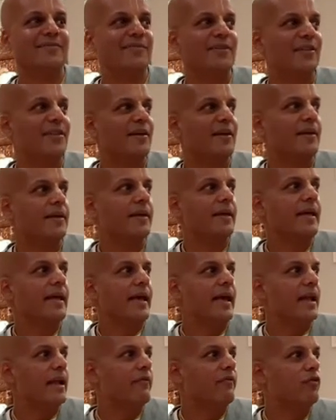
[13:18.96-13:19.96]
feeling.
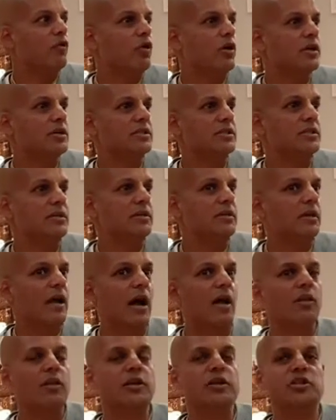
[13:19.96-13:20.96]
And of course,
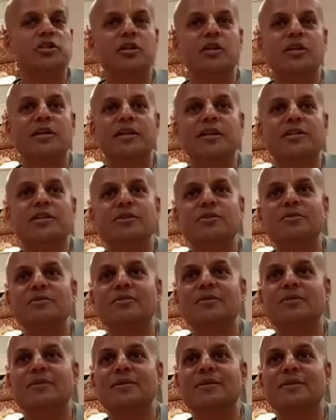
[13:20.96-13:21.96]
knowledge should lead
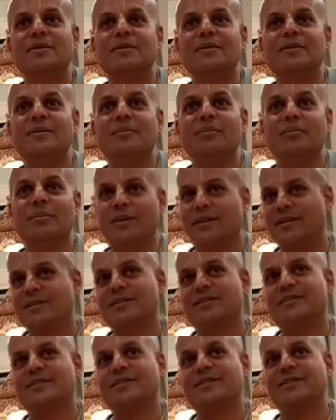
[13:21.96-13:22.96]
to
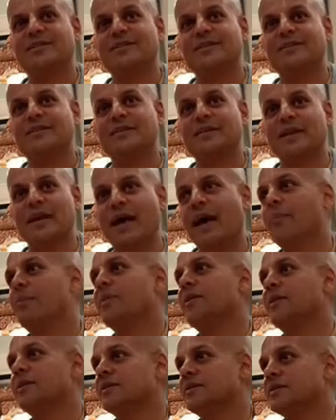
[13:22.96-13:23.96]
bliss,
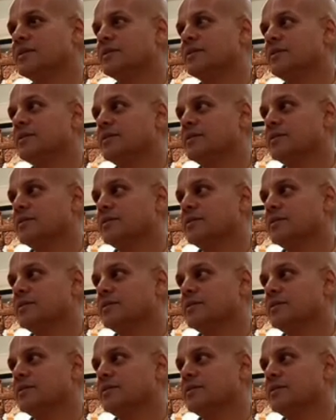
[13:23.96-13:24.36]
happiness.